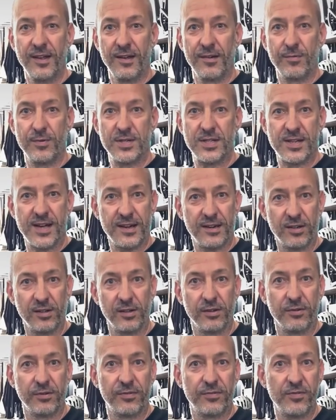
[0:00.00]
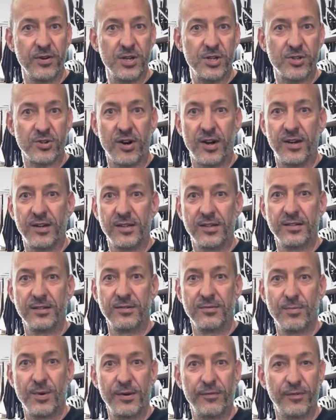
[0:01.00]
we started the free trial
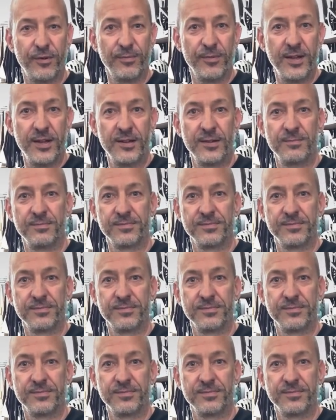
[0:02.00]
and went from there.